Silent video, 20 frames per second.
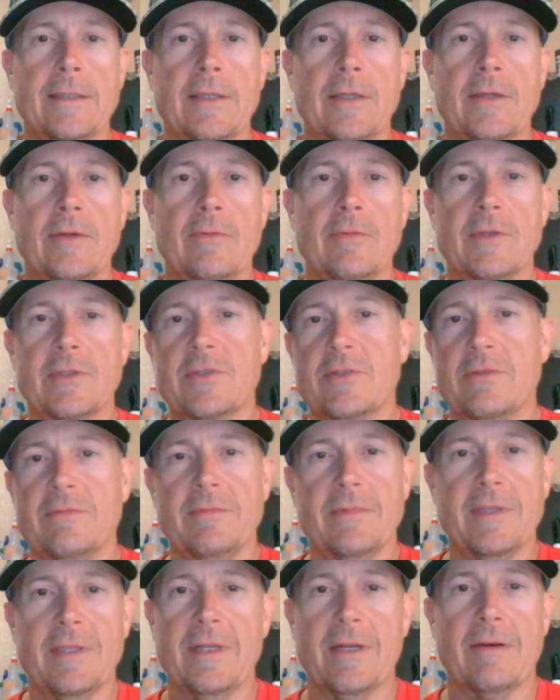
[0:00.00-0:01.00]
Which,
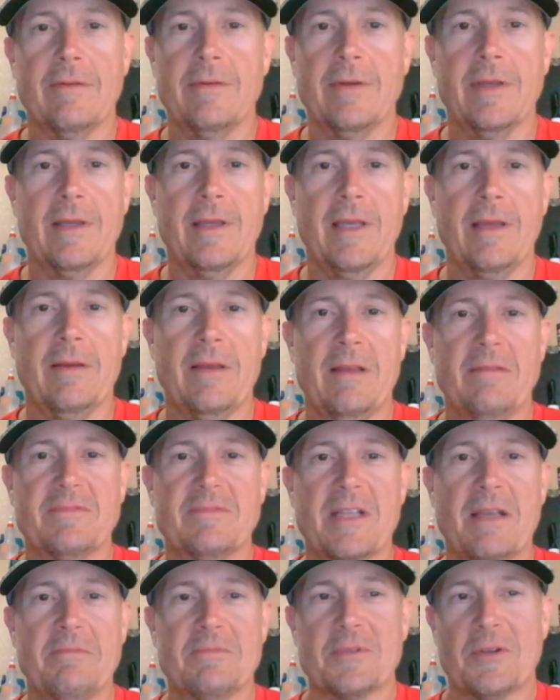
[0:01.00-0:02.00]
it
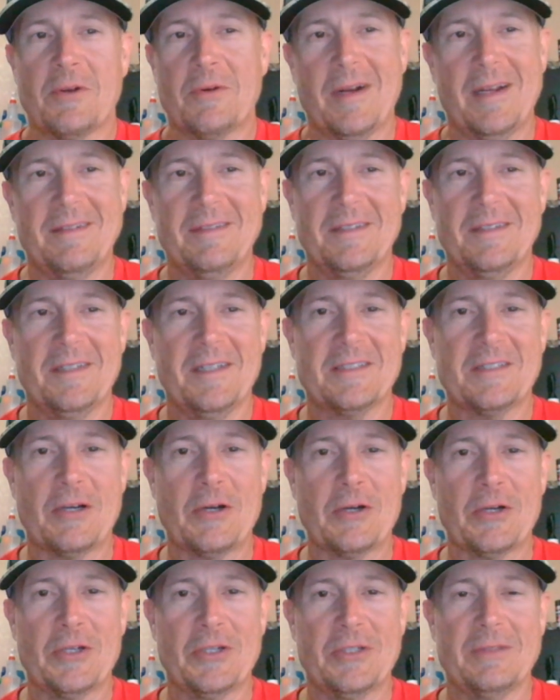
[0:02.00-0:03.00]
was all right. It's all
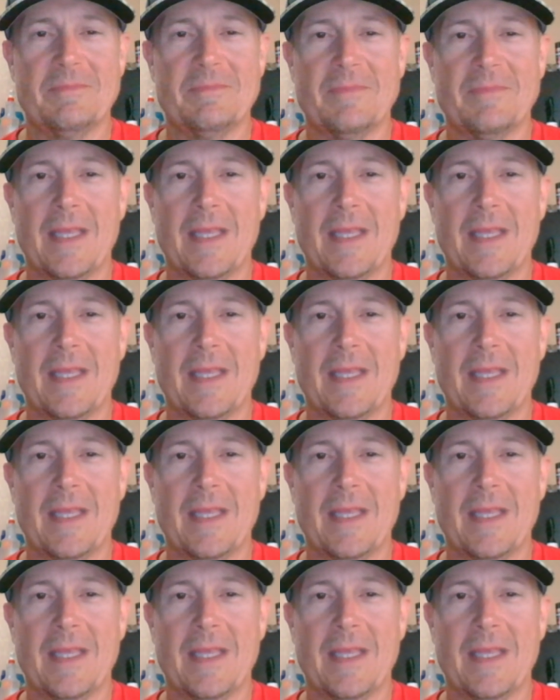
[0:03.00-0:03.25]
good.